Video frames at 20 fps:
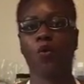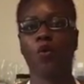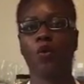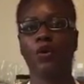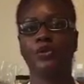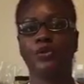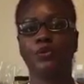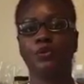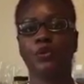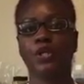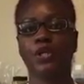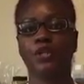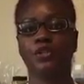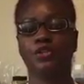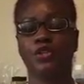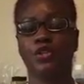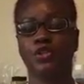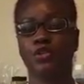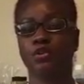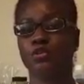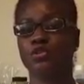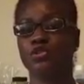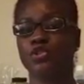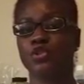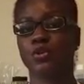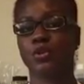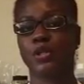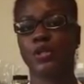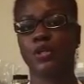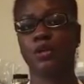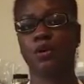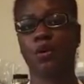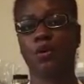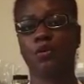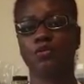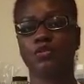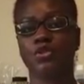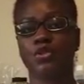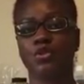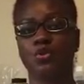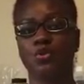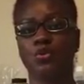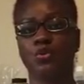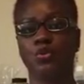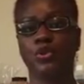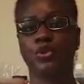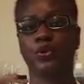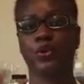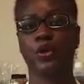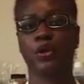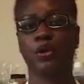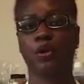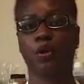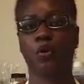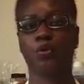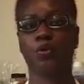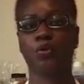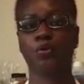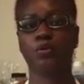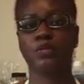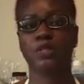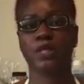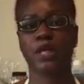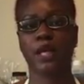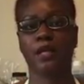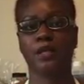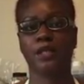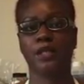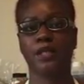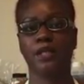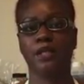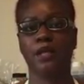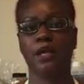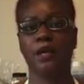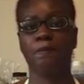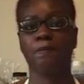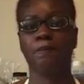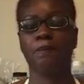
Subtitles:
or you can usually go to your local deli